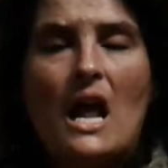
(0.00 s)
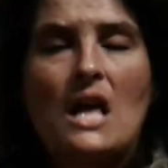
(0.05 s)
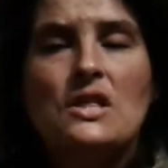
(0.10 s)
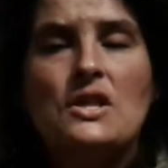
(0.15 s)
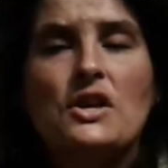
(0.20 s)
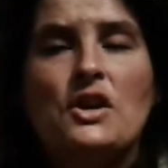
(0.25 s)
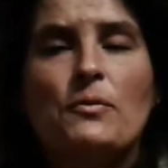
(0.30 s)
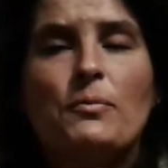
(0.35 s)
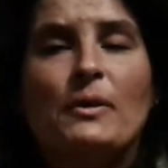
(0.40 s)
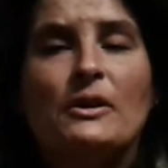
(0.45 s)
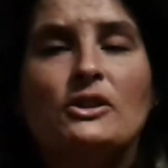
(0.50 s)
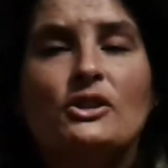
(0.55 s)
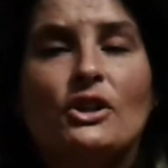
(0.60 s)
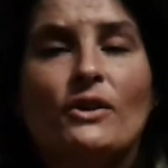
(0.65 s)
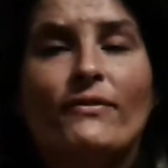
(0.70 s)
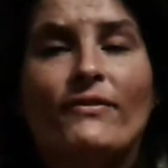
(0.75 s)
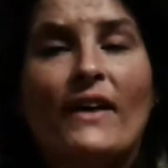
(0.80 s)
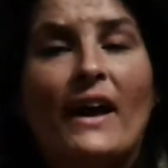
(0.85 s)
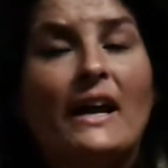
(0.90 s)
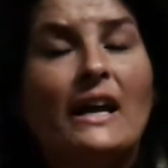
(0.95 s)
and then you put
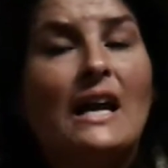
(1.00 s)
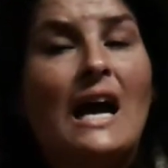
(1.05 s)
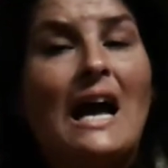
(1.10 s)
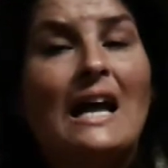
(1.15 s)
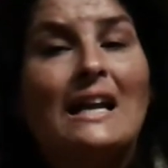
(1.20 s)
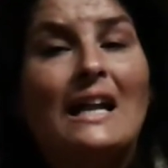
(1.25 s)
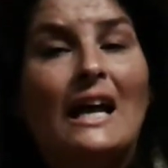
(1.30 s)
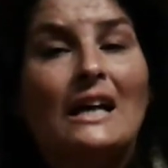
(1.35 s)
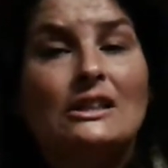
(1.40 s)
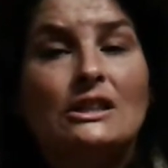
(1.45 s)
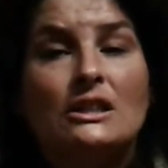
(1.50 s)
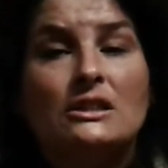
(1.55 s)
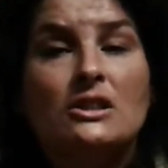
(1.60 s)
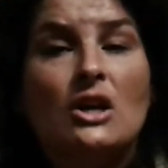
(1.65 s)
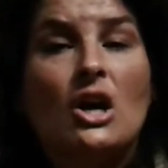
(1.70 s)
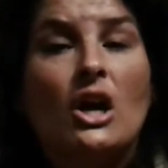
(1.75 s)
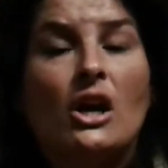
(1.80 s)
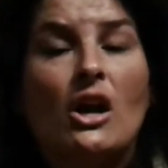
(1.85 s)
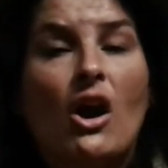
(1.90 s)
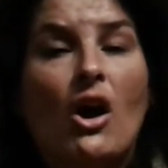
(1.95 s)
your fake eyelashes
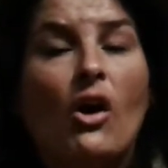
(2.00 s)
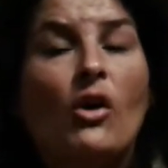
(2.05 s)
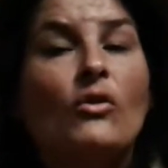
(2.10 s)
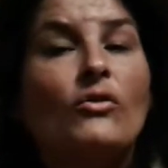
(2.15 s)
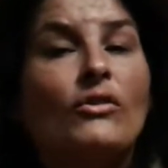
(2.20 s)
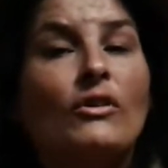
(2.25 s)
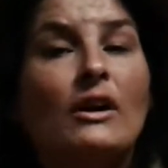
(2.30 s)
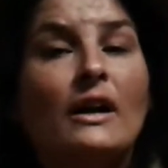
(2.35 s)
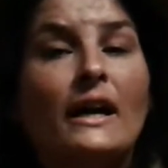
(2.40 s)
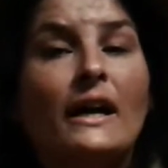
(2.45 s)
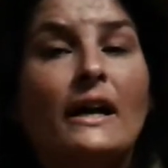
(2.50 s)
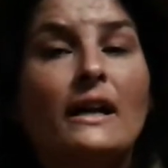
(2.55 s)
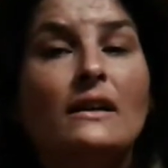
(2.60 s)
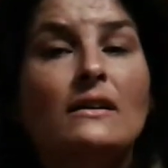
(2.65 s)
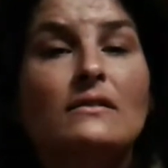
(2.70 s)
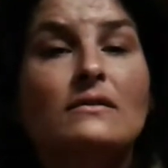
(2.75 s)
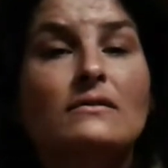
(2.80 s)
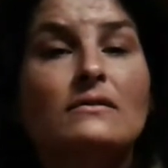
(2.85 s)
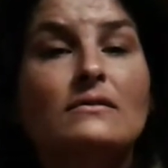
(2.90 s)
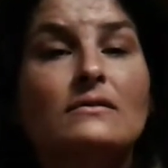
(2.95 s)
on over it,
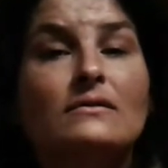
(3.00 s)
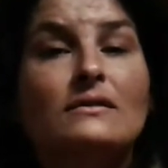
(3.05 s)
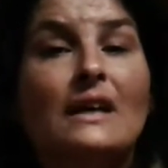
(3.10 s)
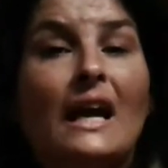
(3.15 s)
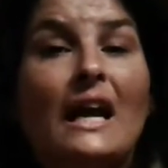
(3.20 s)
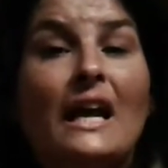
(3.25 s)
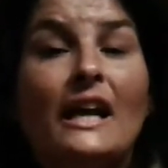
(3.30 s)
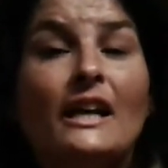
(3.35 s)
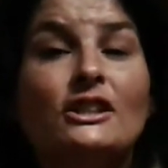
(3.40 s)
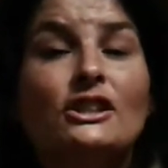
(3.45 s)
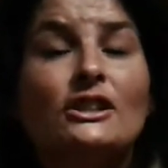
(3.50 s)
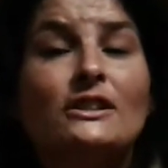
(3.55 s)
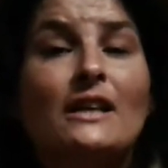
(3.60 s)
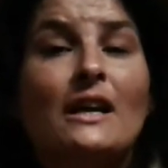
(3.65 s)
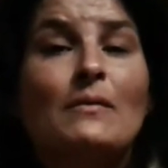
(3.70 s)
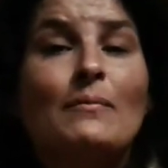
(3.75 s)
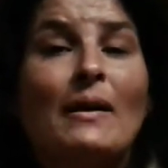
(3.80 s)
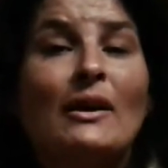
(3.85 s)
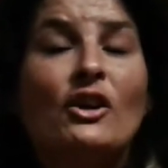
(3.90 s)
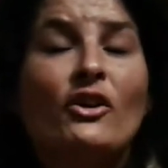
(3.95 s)
it's just
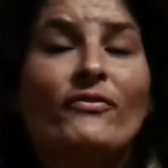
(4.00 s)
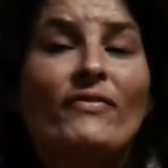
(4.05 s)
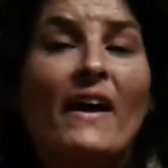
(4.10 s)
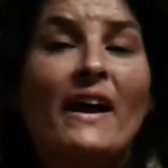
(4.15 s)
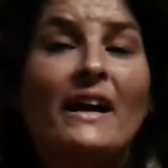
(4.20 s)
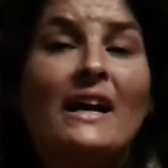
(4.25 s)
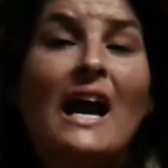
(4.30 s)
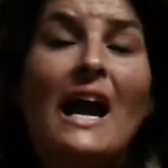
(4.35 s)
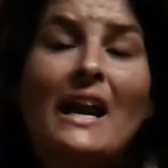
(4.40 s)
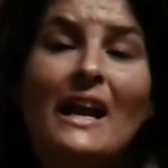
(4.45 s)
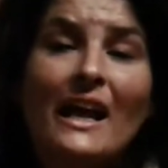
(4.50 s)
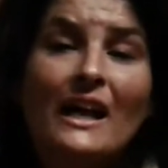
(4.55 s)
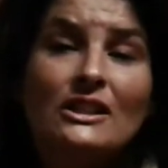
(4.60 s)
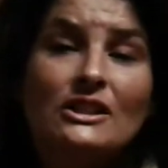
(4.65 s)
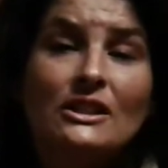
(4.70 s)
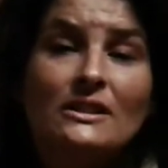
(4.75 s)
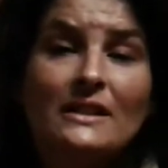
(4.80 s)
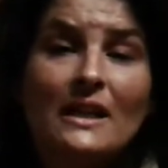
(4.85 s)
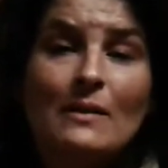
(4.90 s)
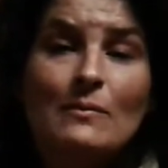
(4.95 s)
going to make your fake
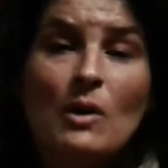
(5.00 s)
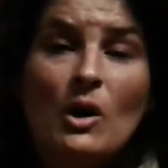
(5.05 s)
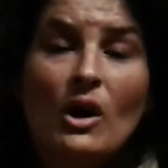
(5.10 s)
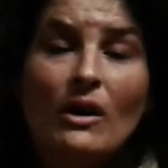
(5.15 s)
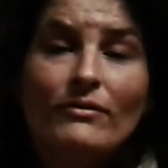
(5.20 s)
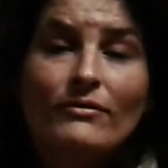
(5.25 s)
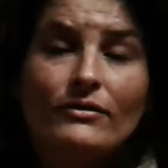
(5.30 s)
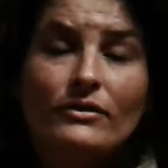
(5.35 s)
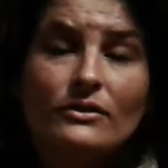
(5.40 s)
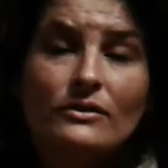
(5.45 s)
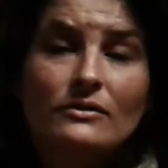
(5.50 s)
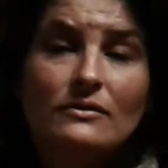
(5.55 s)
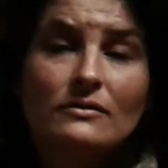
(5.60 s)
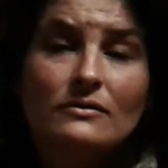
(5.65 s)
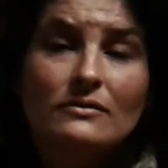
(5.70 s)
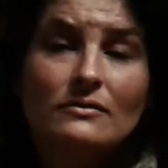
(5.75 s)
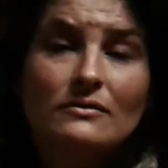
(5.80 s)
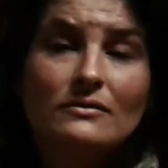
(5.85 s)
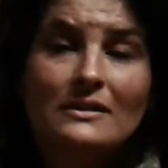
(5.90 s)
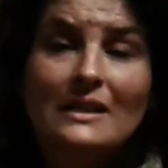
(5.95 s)
eyelashes come off.
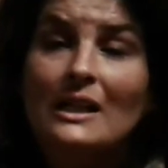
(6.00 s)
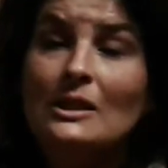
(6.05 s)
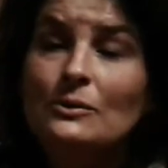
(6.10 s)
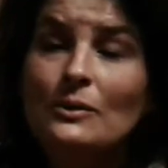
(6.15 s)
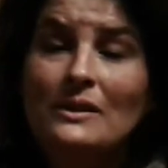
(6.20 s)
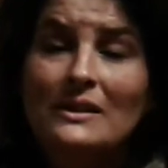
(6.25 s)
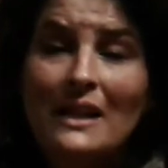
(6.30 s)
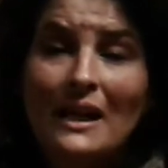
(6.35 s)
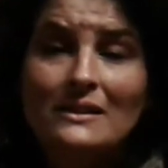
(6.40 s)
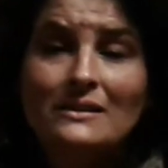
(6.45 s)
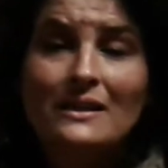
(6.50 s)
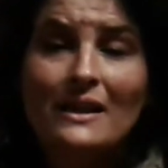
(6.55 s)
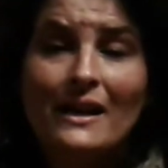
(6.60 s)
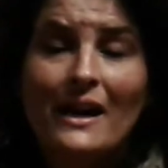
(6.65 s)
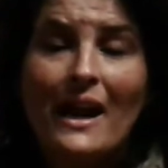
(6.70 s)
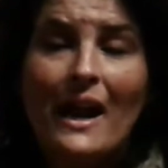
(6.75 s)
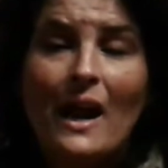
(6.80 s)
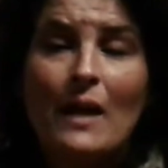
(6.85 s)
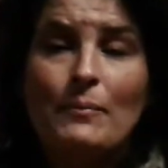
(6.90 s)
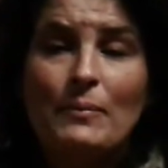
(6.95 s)
That's what that's going
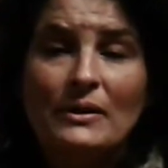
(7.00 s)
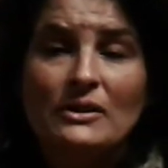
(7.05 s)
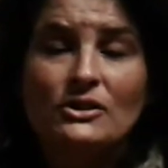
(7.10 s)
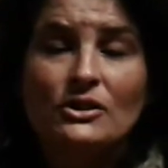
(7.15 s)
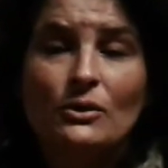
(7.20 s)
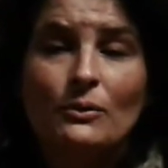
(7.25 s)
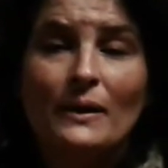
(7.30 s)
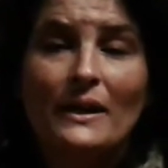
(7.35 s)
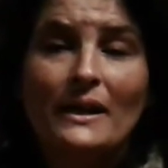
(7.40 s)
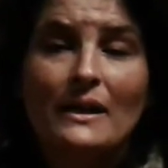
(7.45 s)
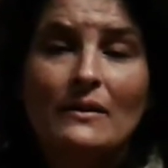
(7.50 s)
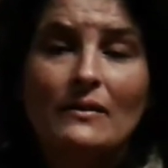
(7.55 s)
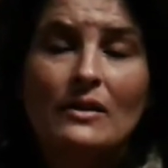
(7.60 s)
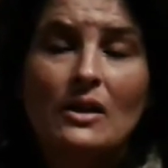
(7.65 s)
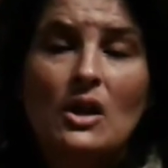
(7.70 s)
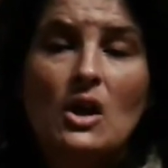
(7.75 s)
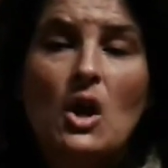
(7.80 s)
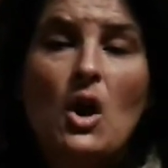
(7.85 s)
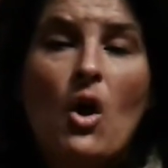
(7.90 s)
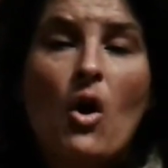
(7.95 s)
to happen to it.
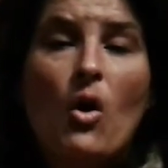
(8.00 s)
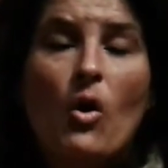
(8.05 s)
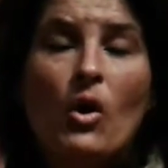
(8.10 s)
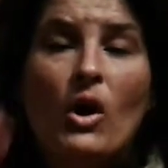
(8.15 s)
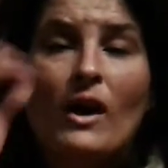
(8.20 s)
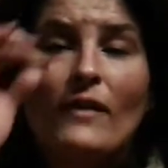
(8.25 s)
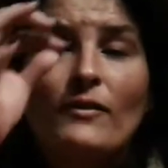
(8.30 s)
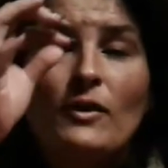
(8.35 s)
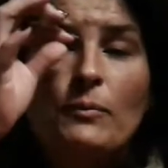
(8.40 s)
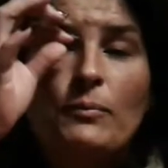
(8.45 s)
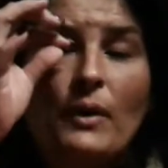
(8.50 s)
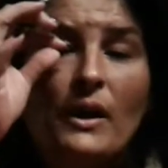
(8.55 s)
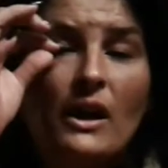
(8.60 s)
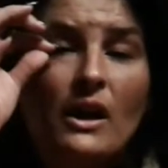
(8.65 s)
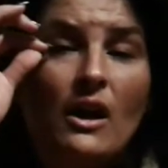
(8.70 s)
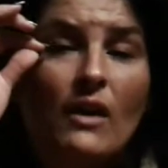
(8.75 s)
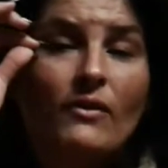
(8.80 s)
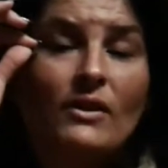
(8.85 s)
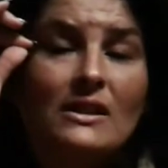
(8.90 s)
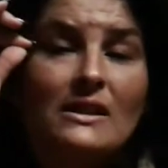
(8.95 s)
Or if you put
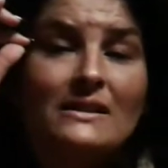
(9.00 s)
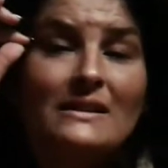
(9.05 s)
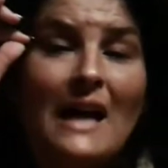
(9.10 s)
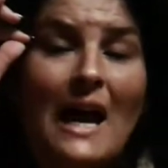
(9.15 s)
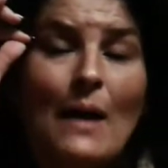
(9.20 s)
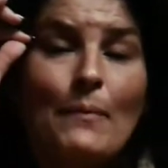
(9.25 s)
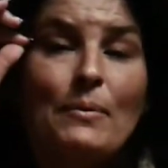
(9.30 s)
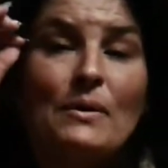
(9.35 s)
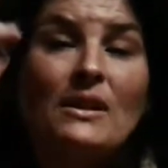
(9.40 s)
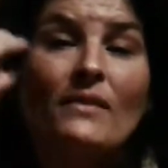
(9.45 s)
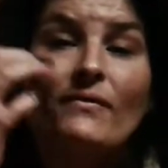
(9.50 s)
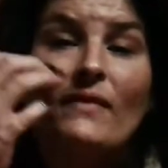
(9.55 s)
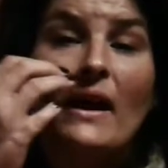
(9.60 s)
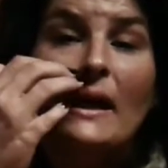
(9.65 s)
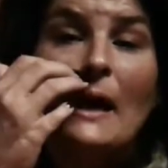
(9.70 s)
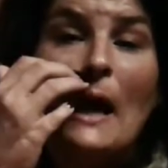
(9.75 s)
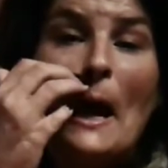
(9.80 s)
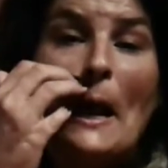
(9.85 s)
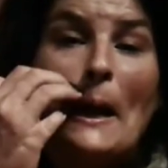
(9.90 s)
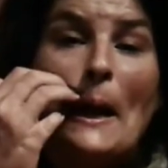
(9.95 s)
it over the top of the
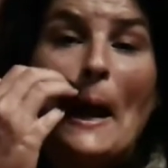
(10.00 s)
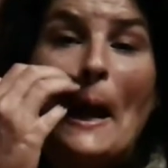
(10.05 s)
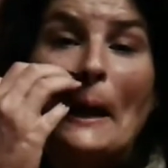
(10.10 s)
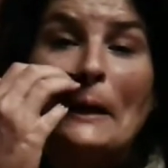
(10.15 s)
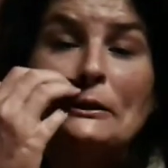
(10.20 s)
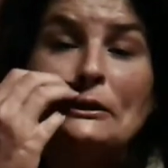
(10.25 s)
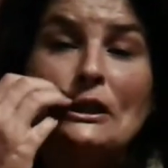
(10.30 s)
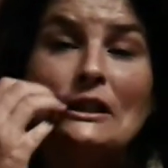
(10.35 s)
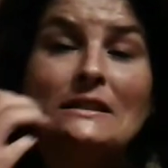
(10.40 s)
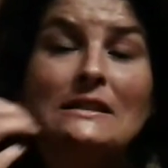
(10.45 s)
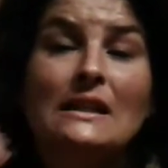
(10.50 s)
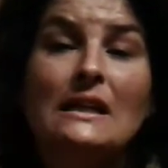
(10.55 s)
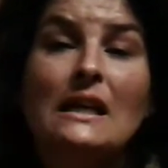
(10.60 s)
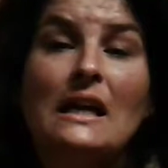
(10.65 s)
fake eyelashes,